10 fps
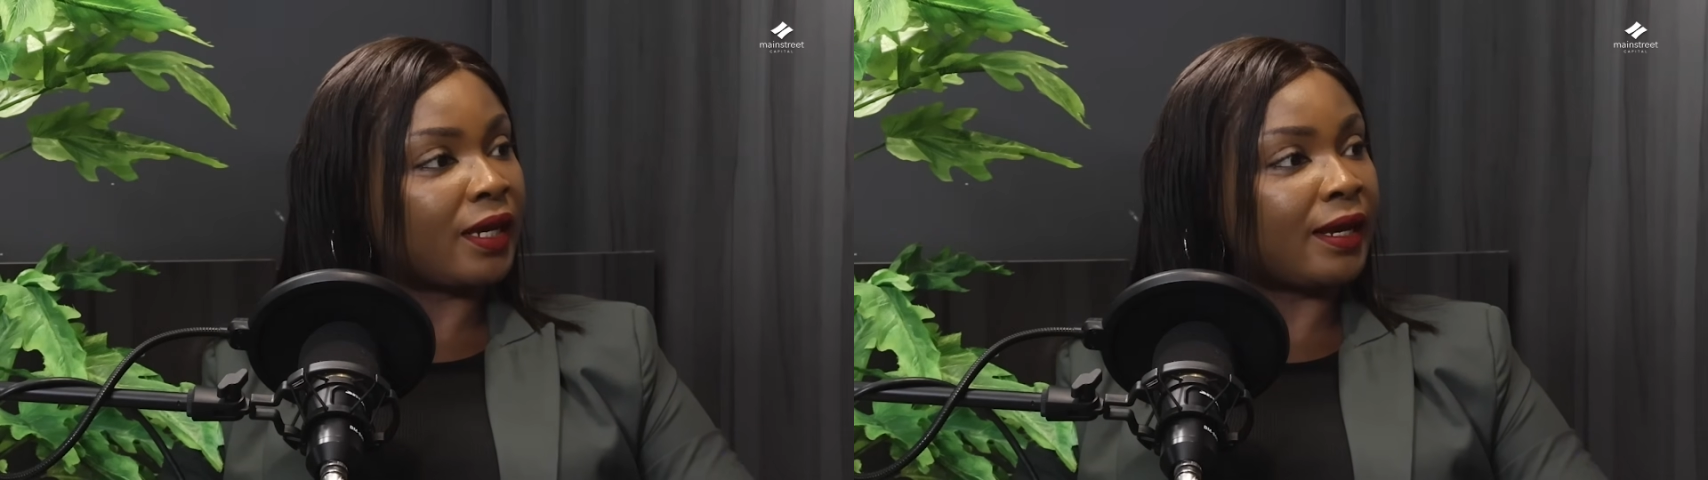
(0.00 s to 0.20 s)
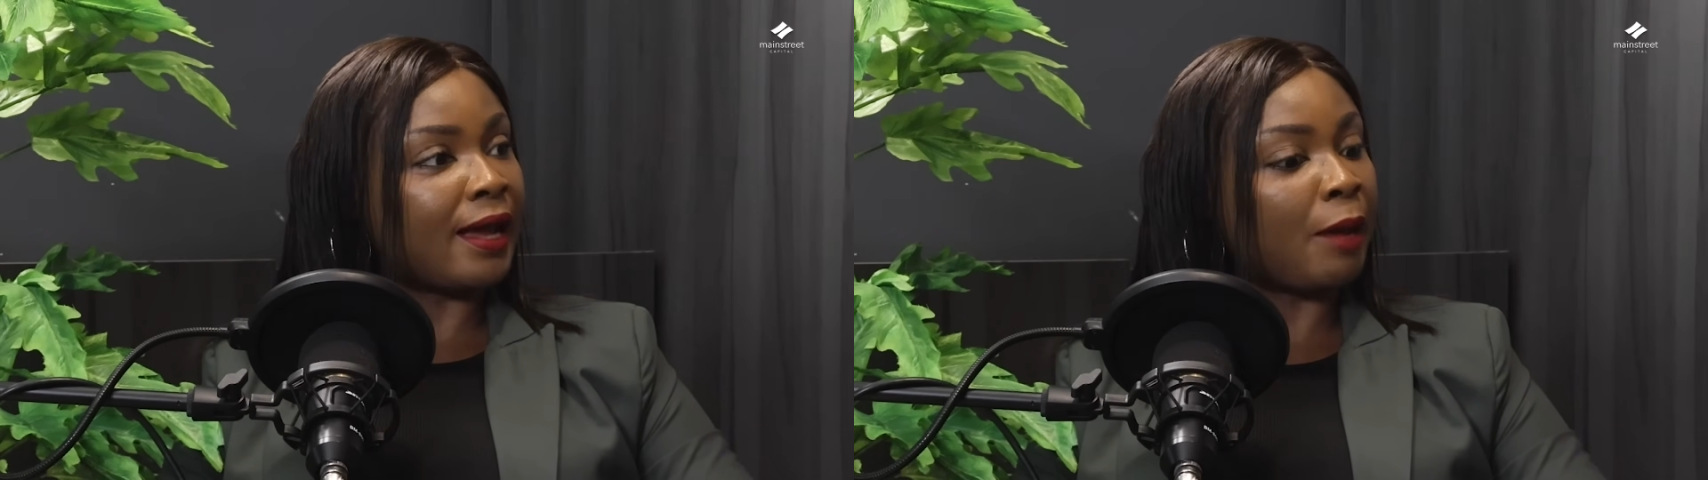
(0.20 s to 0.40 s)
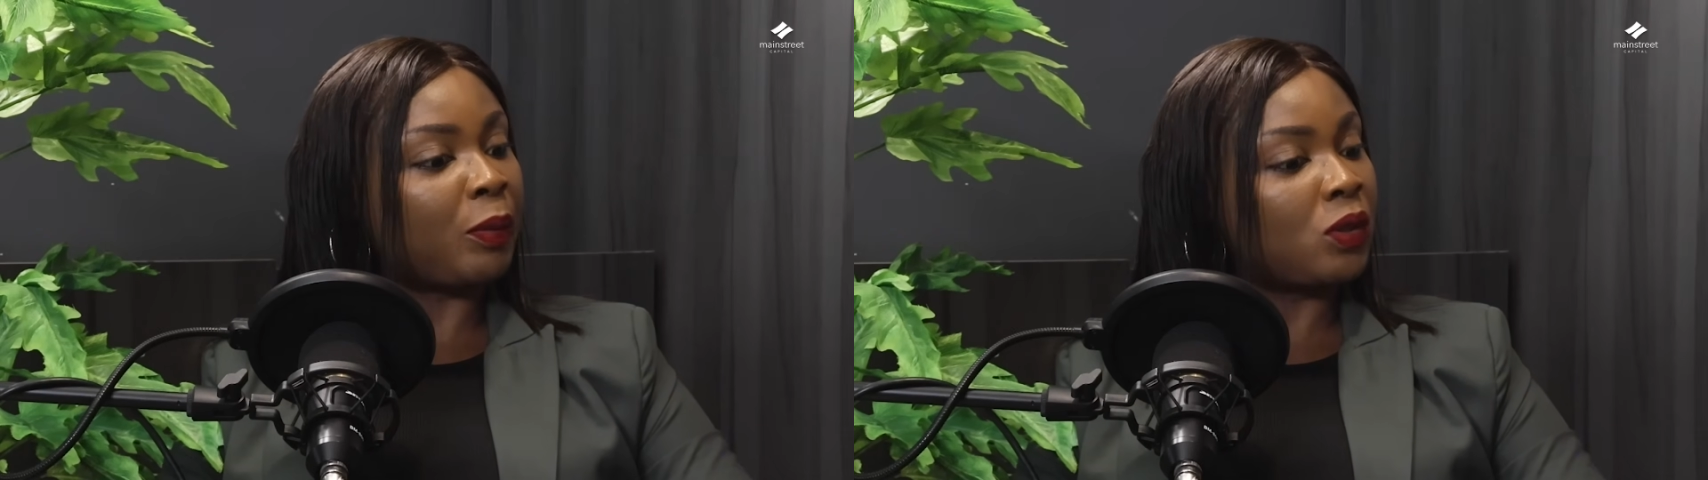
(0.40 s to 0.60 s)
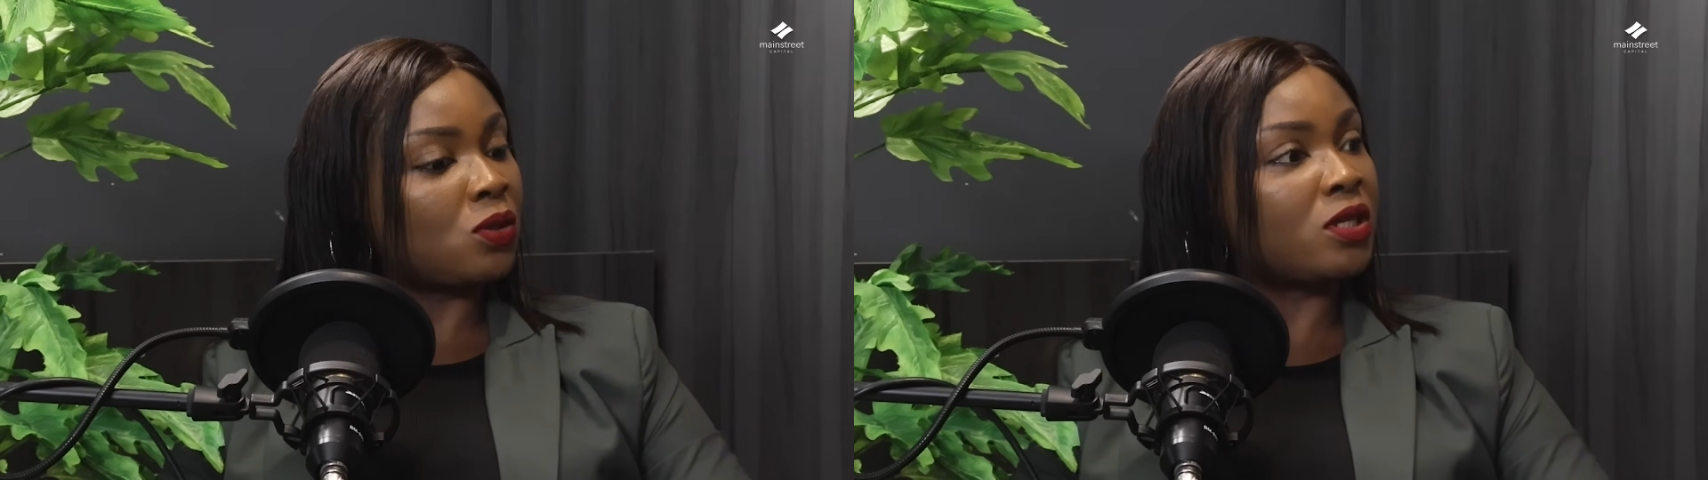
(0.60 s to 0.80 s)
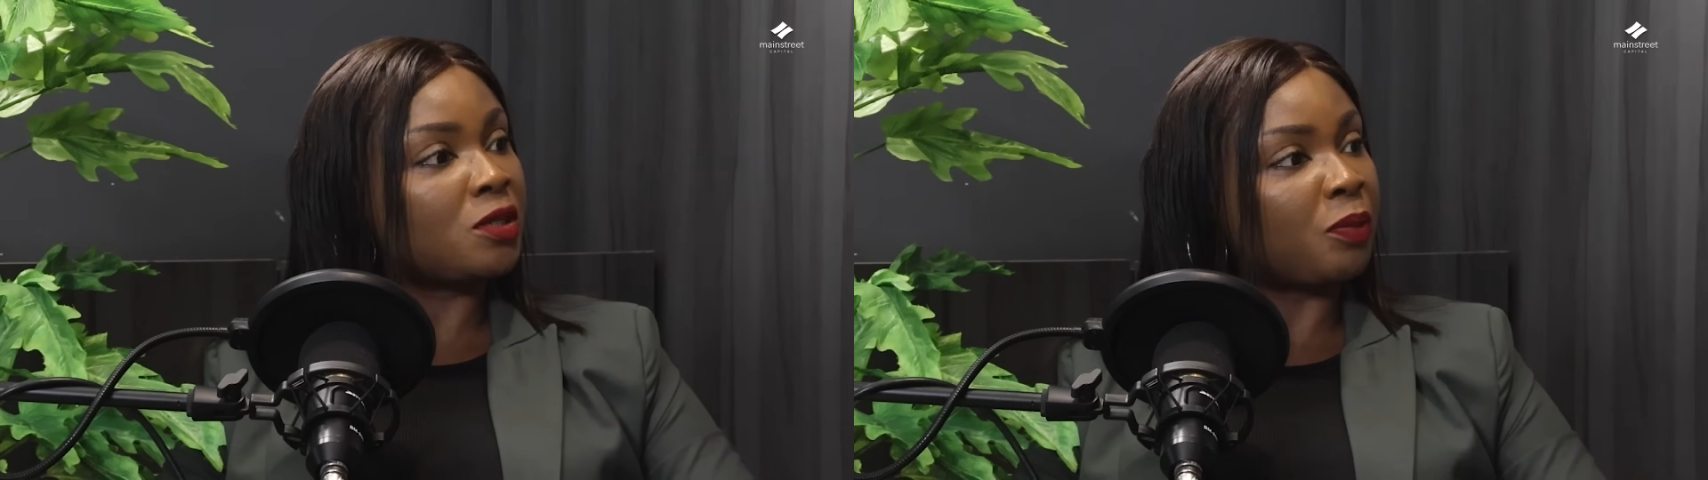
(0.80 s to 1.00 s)
can happen
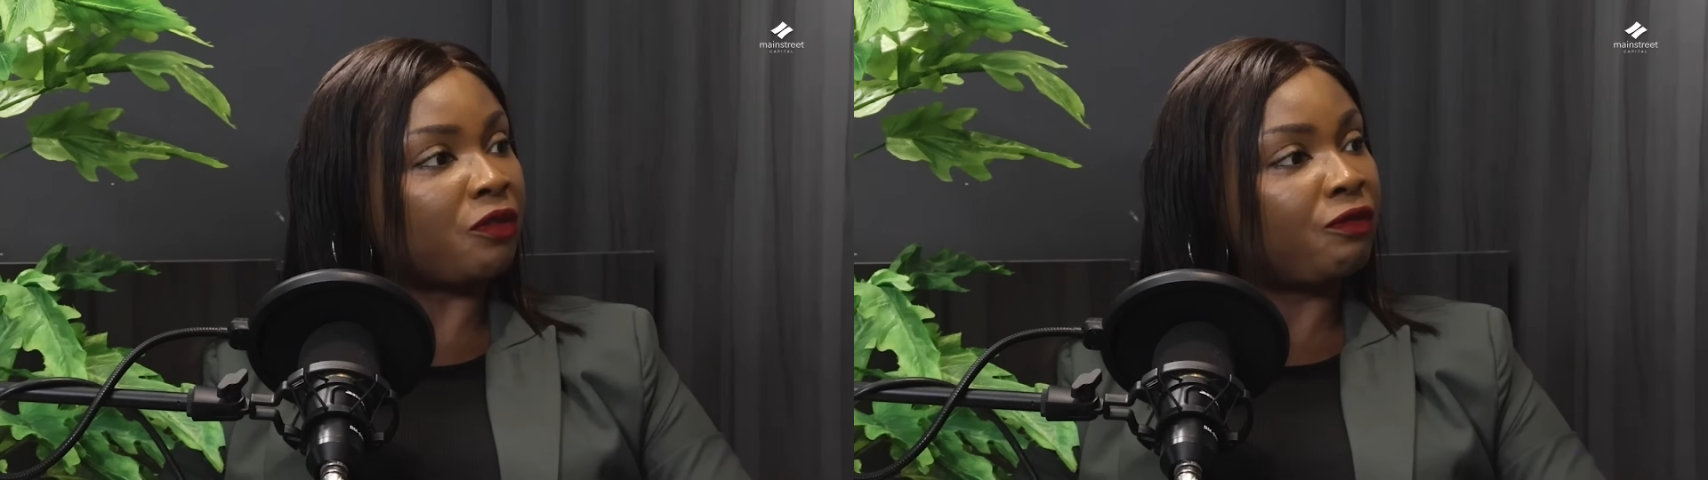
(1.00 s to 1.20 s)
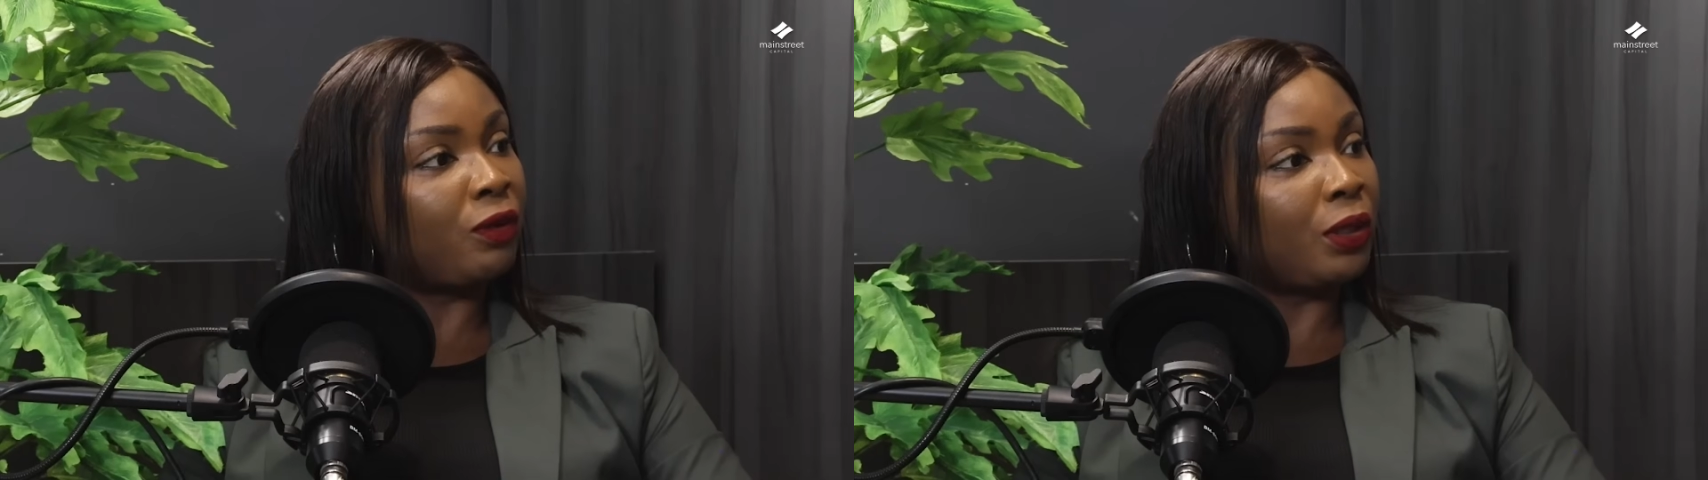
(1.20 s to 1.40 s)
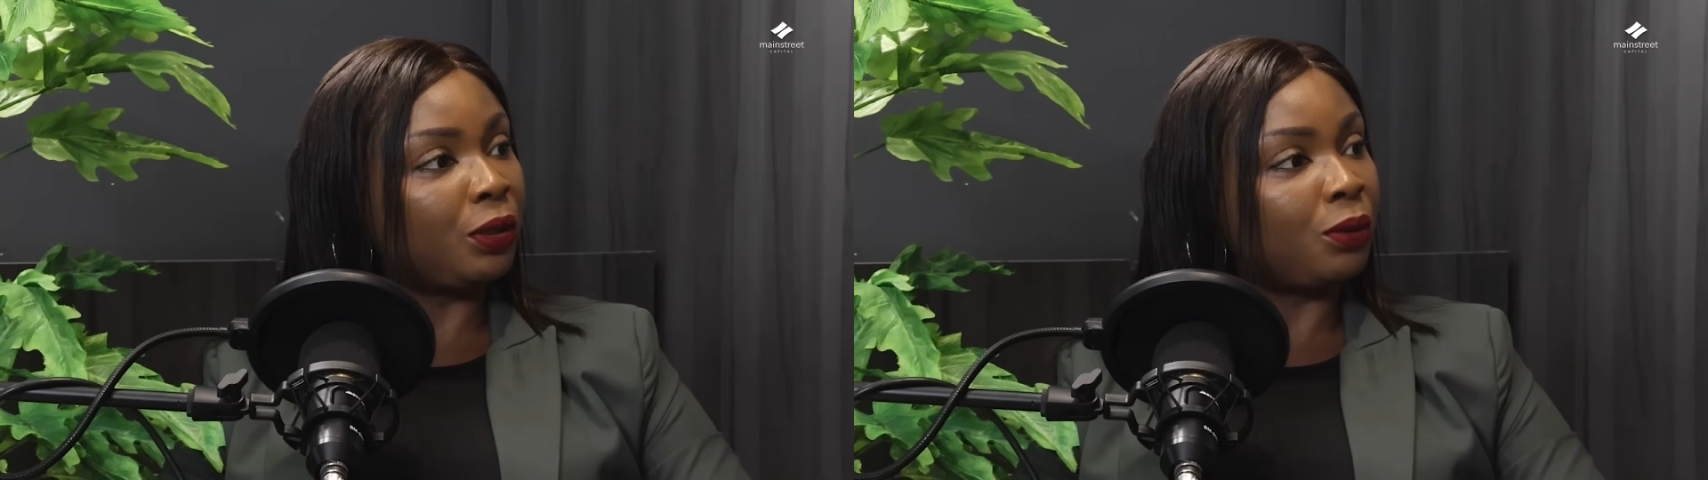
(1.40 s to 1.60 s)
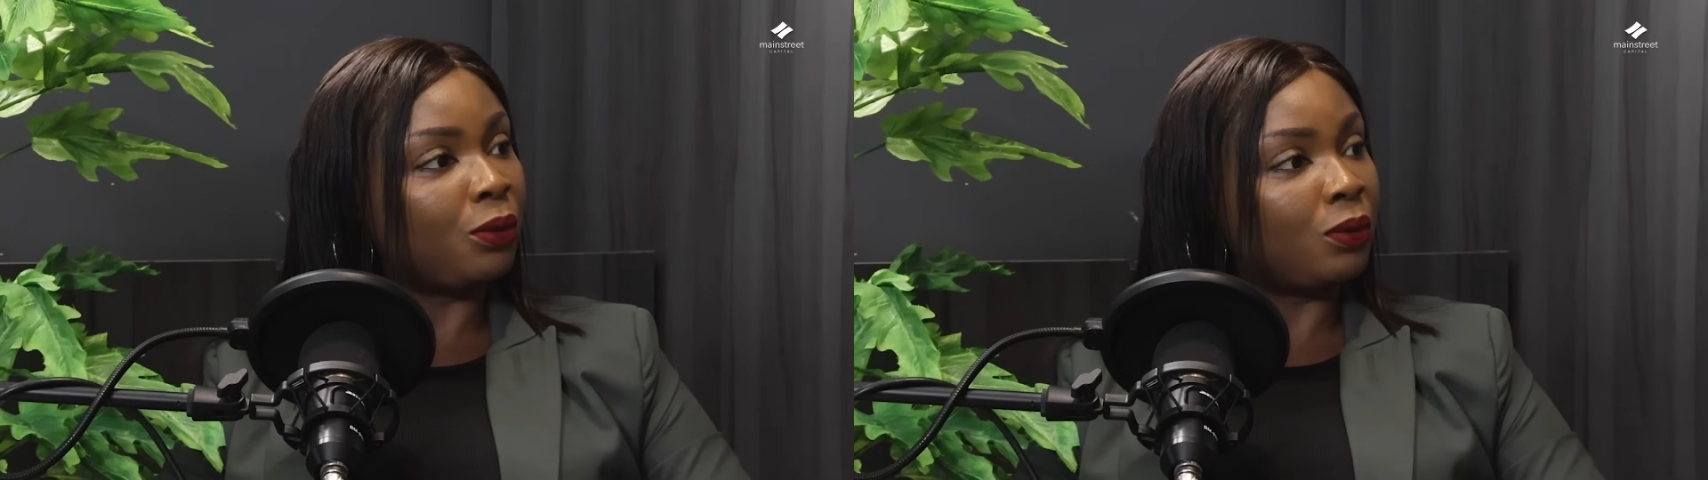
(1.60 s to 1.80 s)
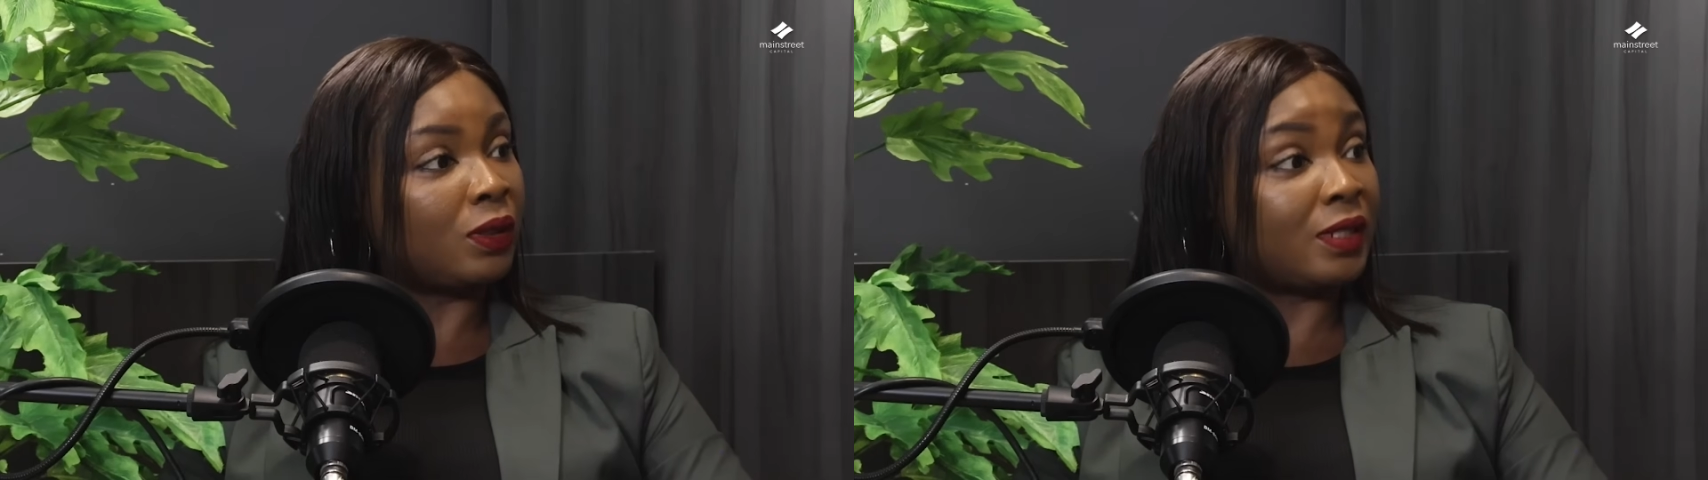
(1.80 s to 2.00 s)
to this portfolio,